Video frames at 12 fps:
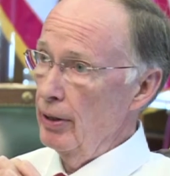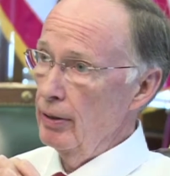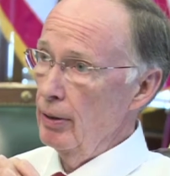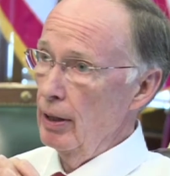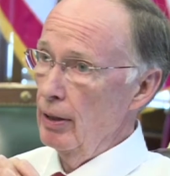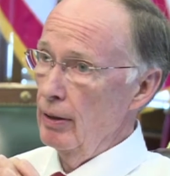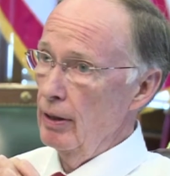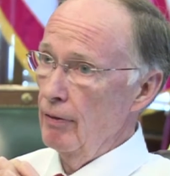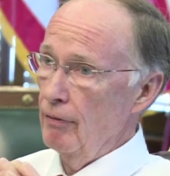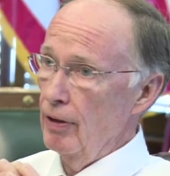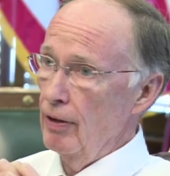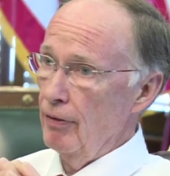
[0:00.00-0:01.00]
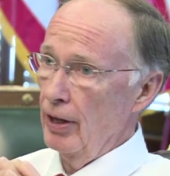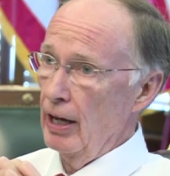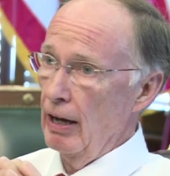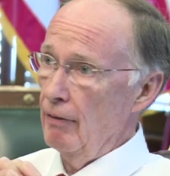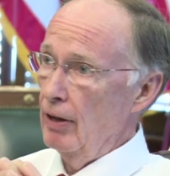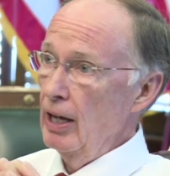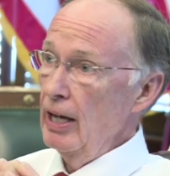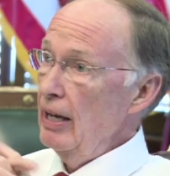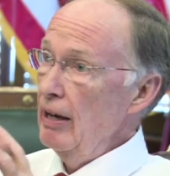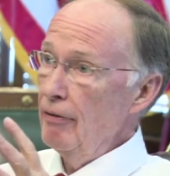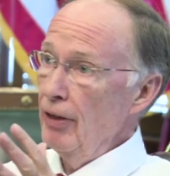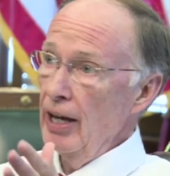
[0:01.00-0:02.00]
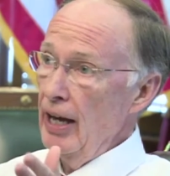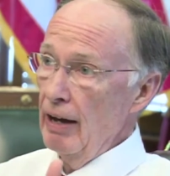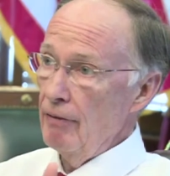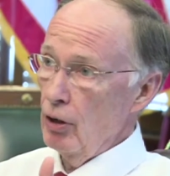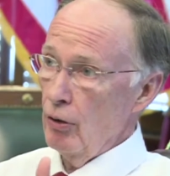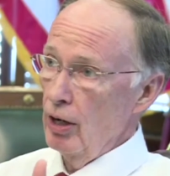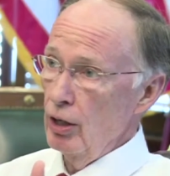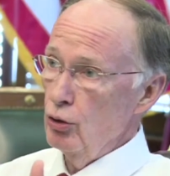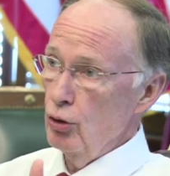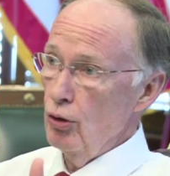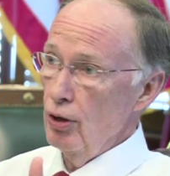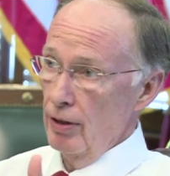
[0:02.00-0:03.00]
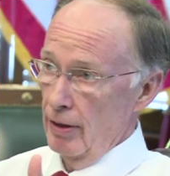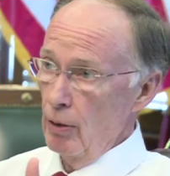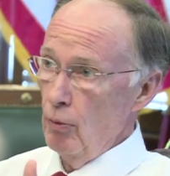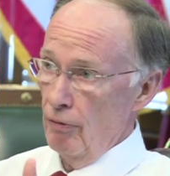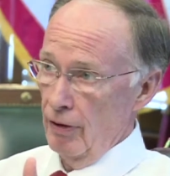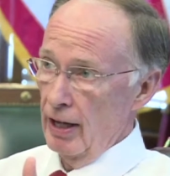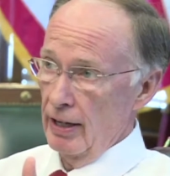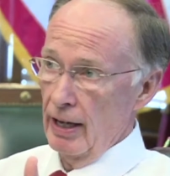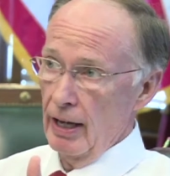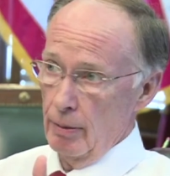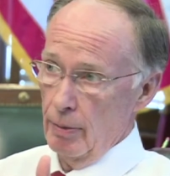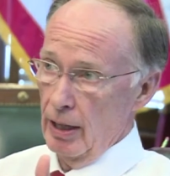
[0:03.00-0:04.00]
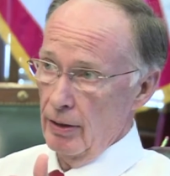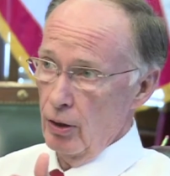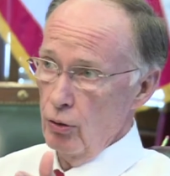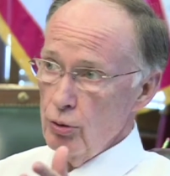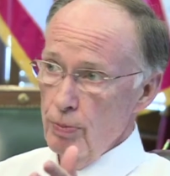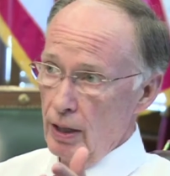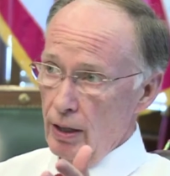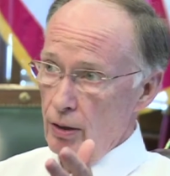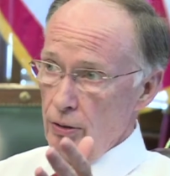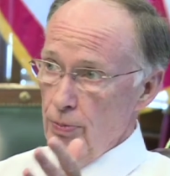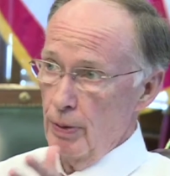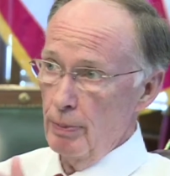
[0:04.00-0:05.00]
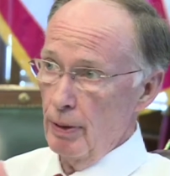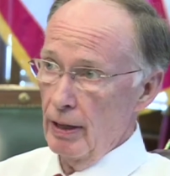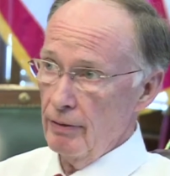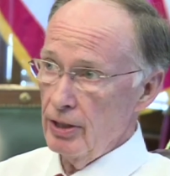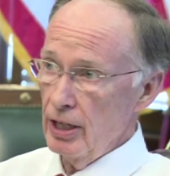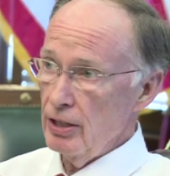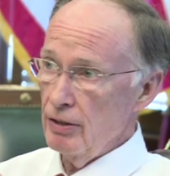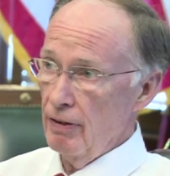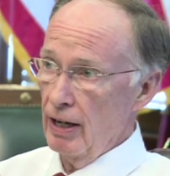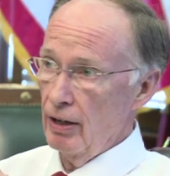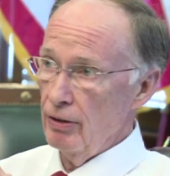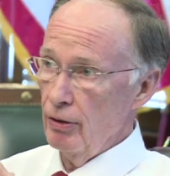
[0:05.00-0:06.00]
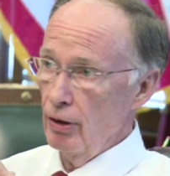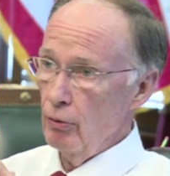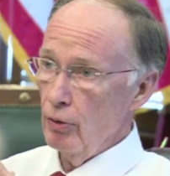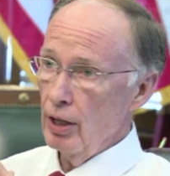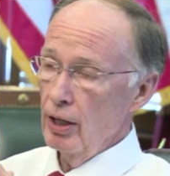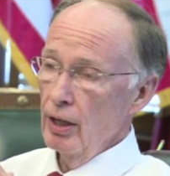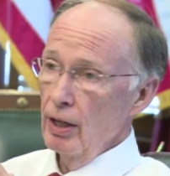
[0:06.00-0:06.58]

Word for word: But if if they have if they have a grand jury, they will find out about those because people have to testify under oath.